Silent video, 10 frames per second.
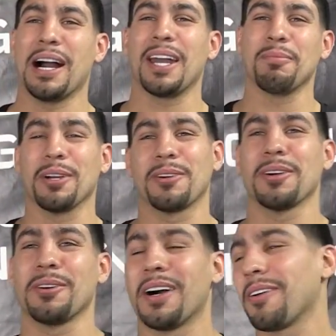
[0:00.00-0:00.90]
Find them in just...
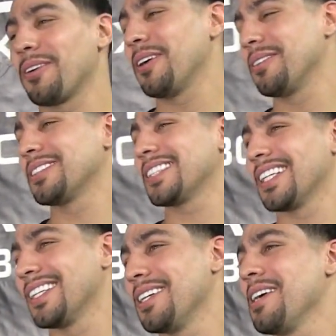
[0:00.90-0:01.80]
Brutal, I don't
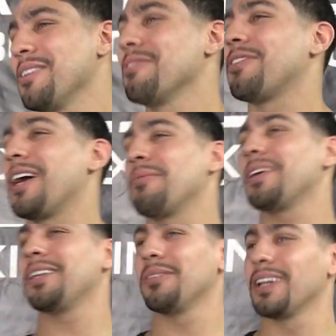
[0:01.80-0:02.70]
know. You find
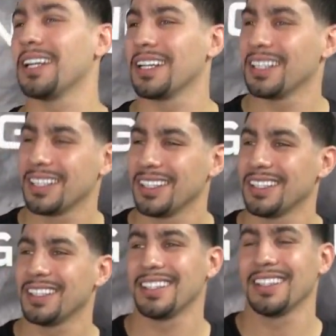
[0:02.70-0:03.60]
them anywhere.